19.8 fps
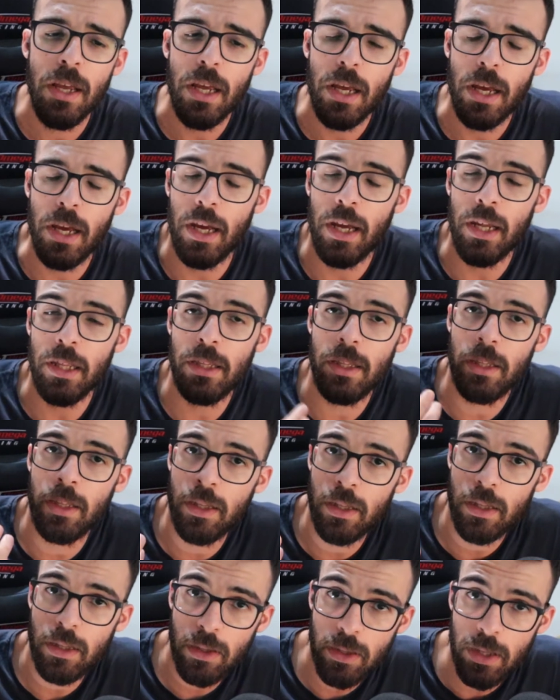and
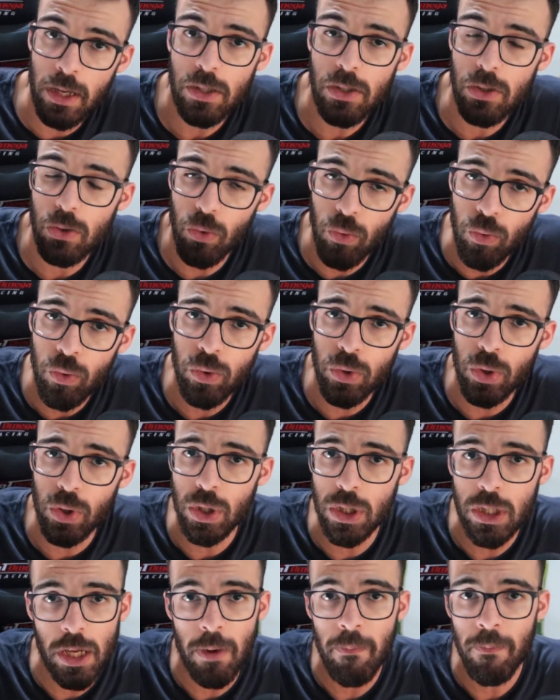thus
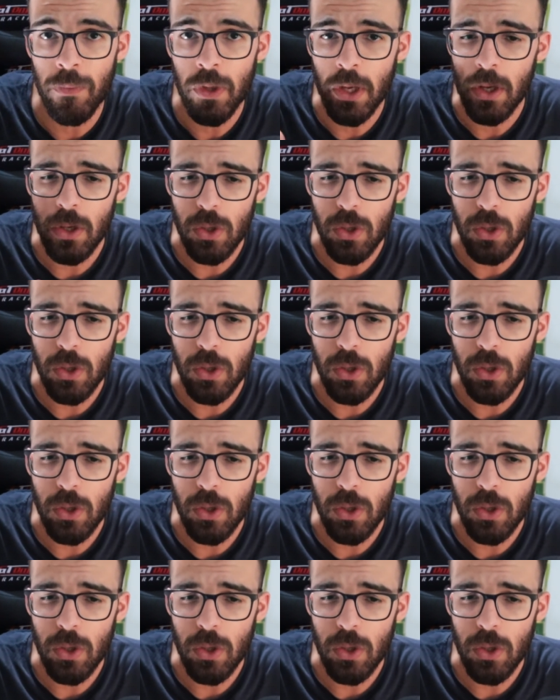orders them